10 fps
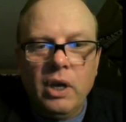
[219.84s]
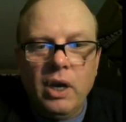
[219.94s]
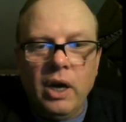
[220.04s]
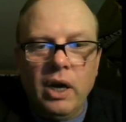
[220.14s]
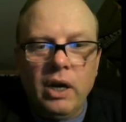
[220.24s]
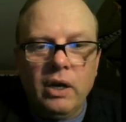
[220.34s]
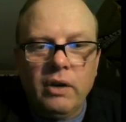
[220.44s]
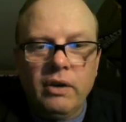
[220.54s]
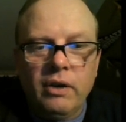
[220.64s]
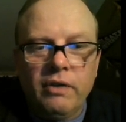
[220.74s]

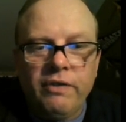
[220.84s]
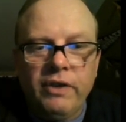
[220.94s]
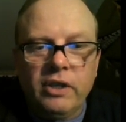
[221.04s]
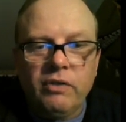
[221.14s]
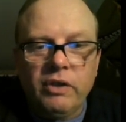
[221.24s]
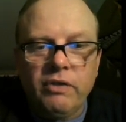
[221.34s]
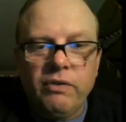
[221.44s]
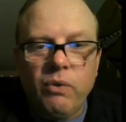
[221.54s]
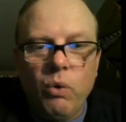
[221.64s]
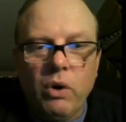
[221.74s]
effectively
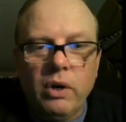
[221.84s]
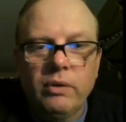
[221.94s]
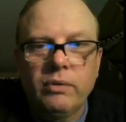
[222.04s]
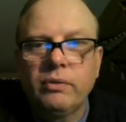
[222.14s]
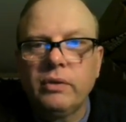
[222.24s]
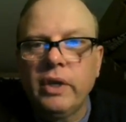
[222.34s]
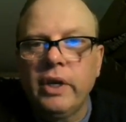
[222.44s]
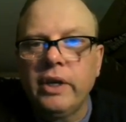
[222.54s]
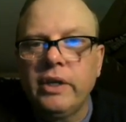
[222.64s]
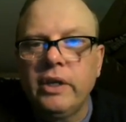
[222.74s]
4, and
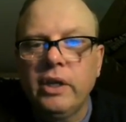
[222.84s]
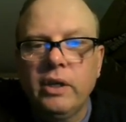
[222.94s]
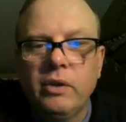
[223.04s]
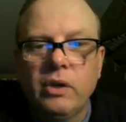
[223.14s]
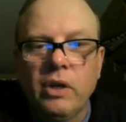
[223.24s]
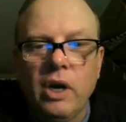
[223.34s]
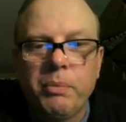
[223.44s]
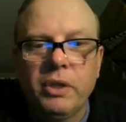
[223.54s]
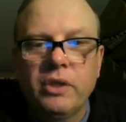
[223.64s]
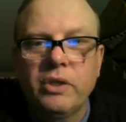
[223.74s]
I did
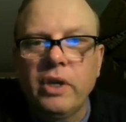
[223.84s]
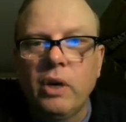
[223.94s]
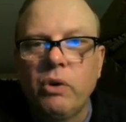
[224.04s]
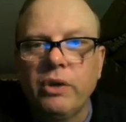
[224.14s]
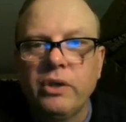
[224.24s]
copy this down wrong.